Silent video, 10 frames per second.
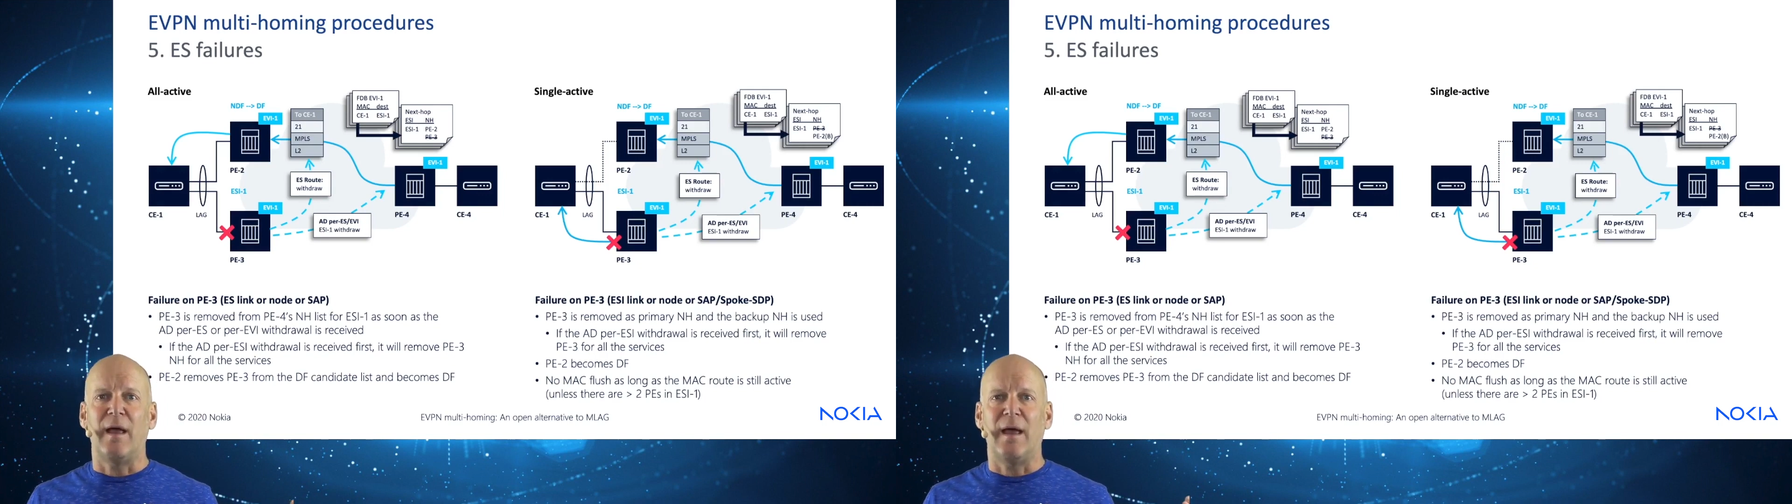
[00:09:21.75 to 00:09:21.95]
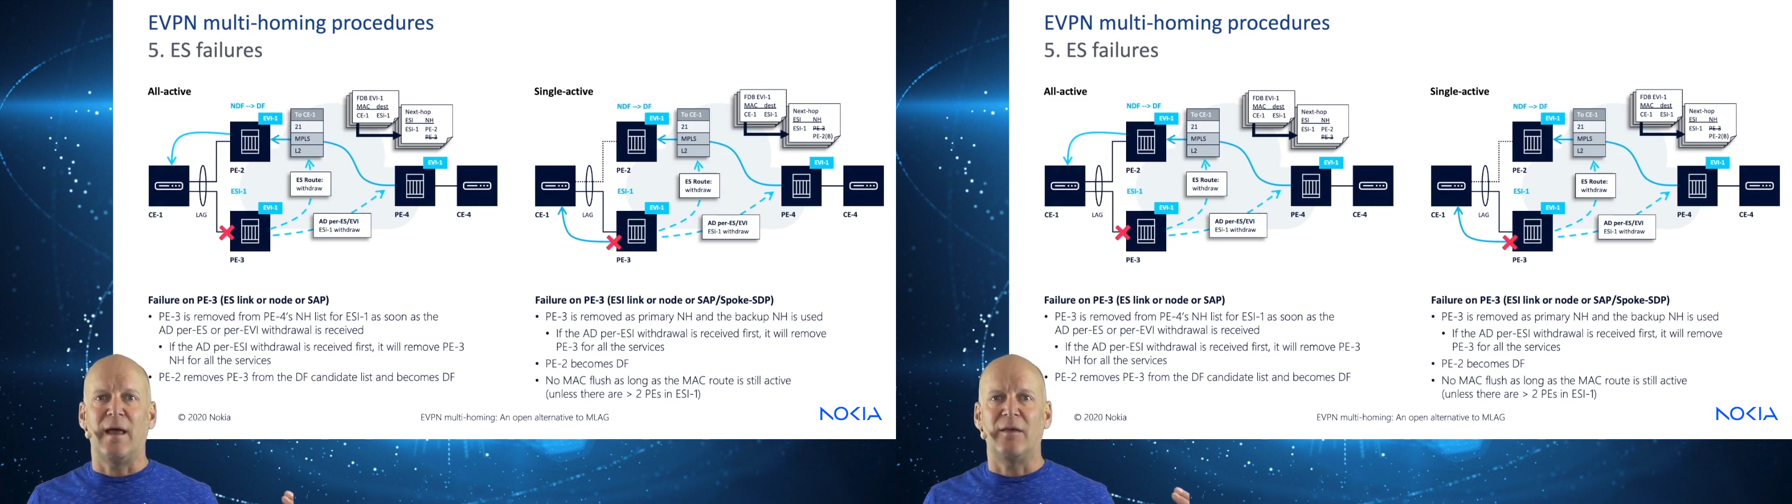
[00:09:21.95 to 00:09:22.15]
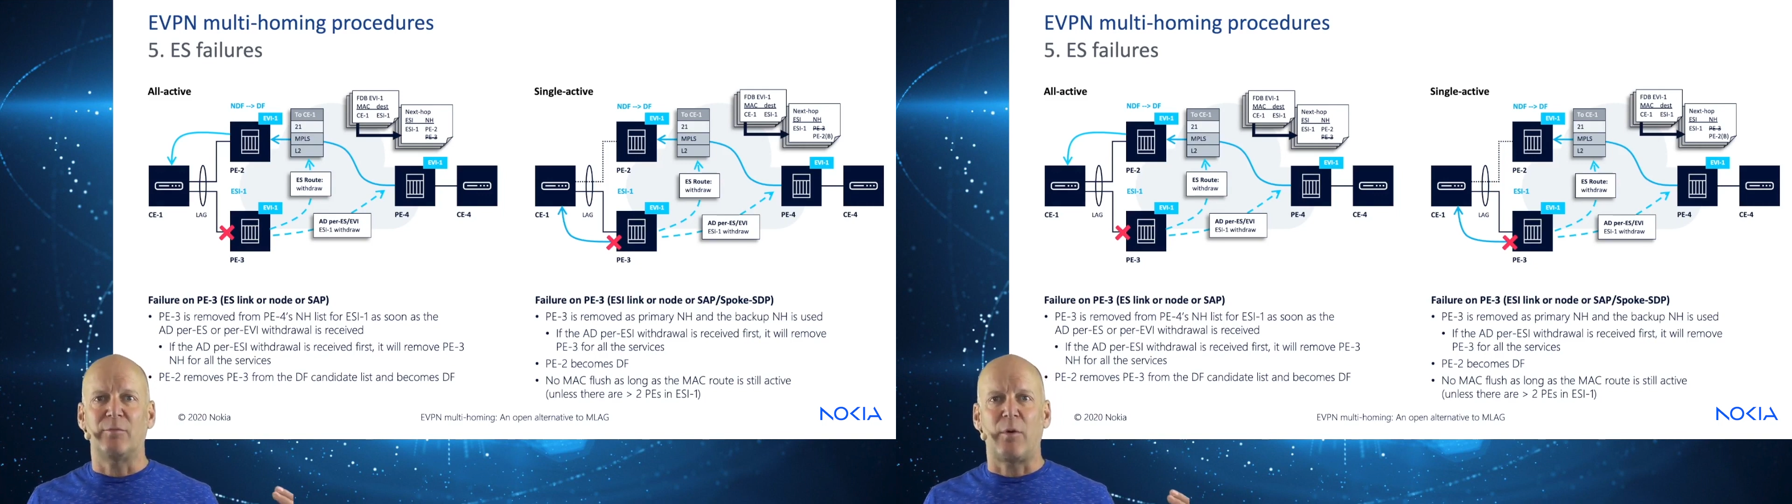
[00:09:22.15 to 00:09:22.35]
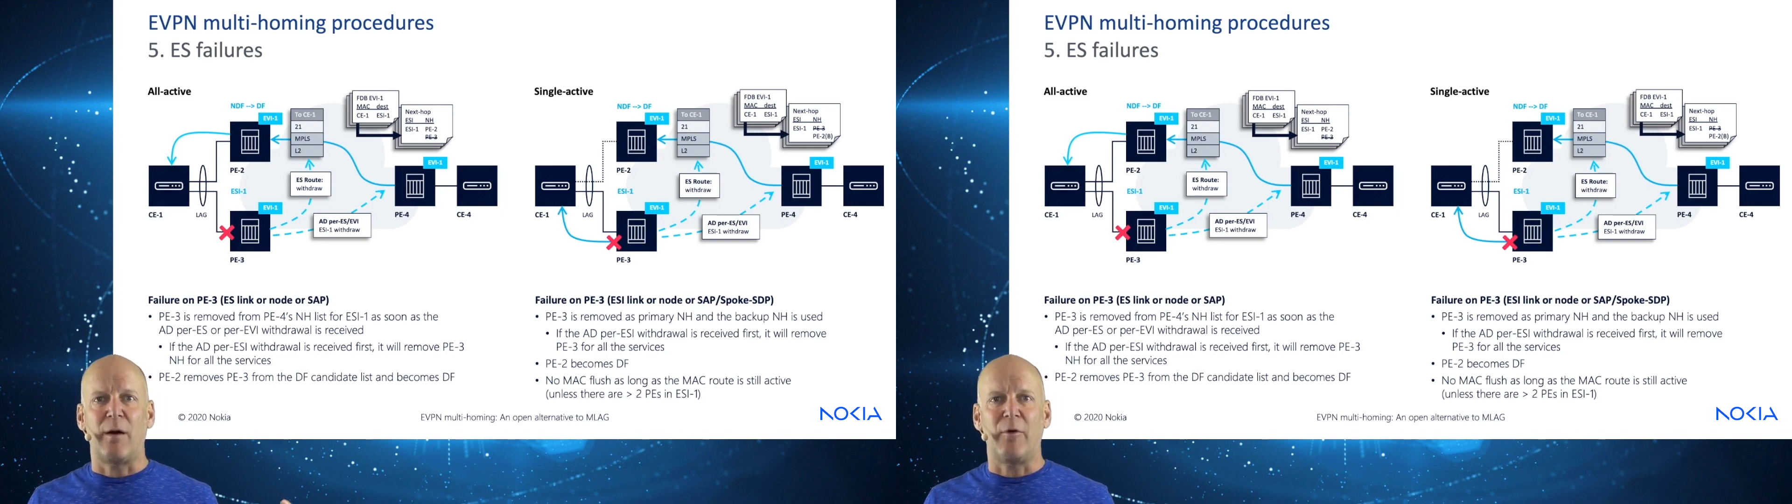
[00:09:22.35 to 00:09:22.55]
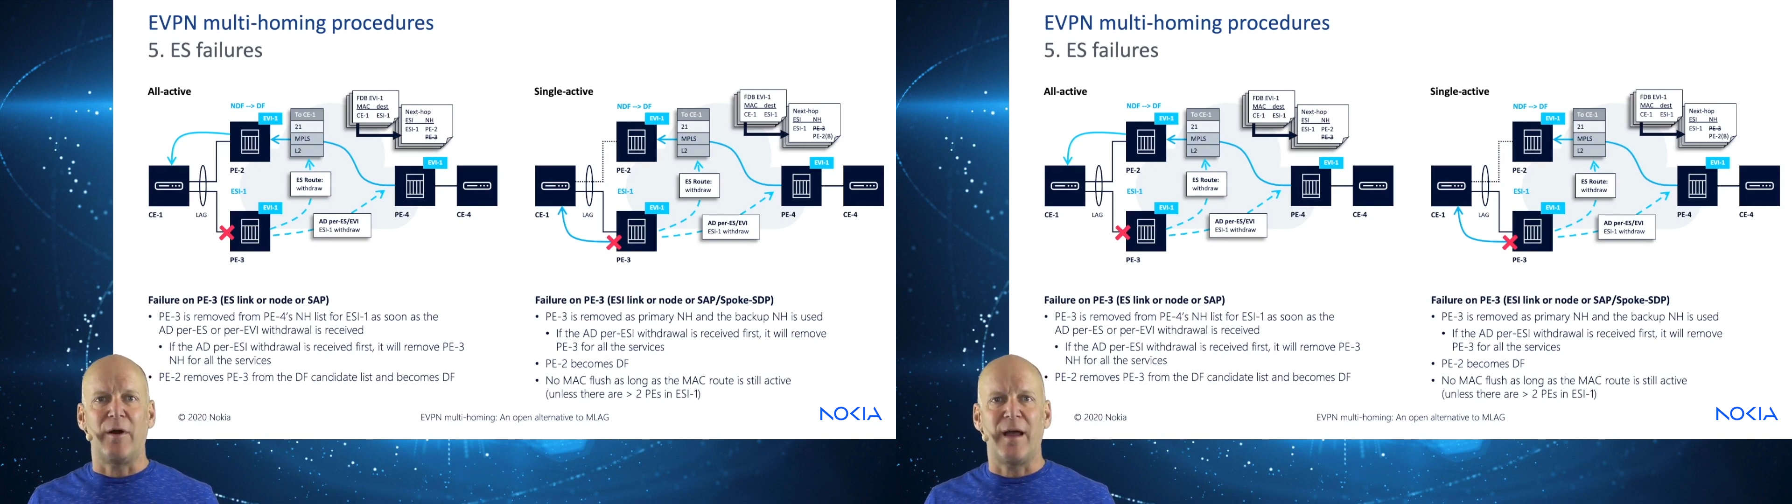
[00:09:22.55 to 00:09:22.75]
as
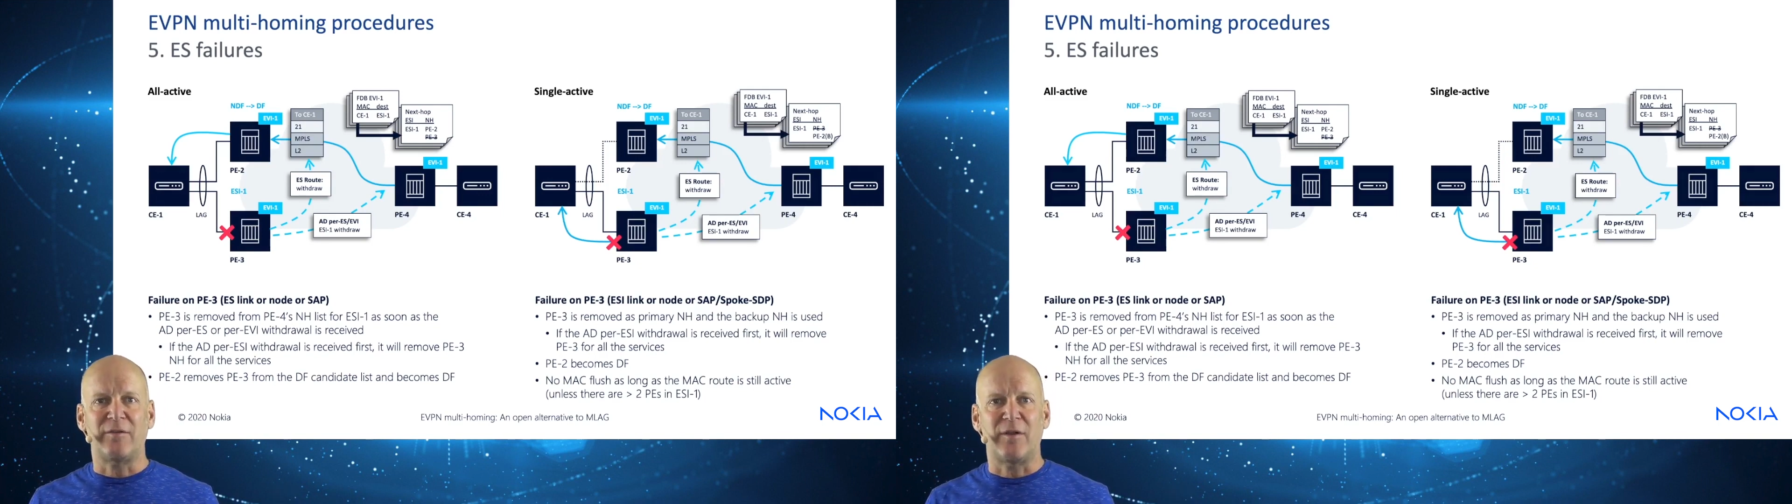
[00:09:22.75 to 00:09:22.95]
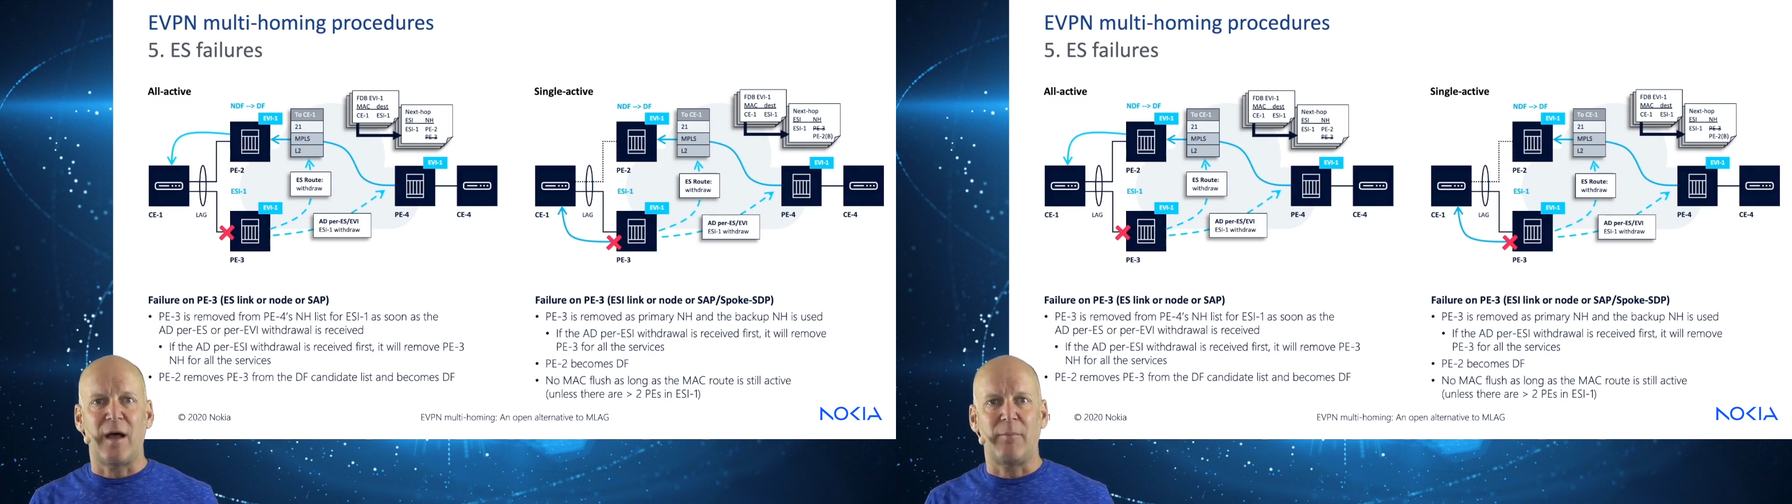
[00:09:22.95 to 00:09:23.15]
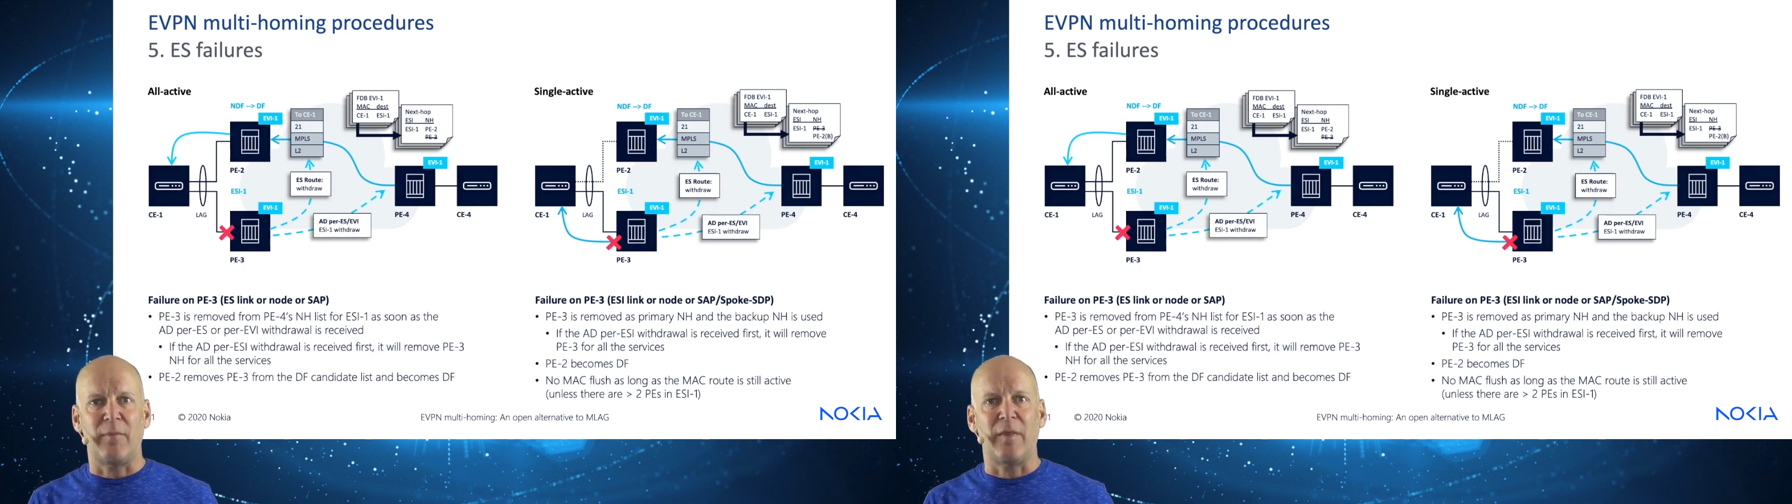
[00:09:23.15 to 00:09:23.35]
primary next hop,